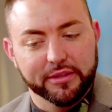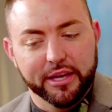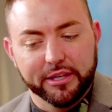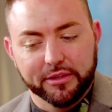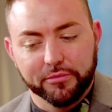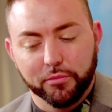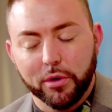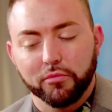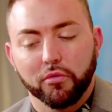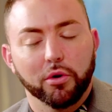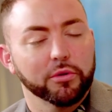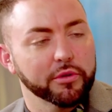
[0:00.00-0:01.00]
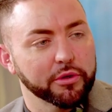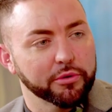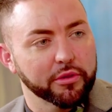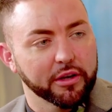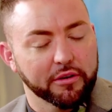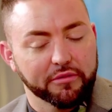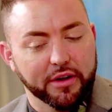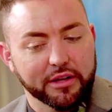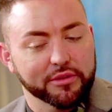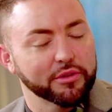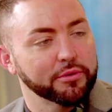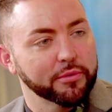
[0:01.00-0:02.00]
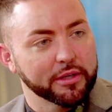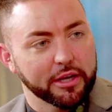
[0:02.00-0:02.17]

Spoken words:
And what role do you think Fasoo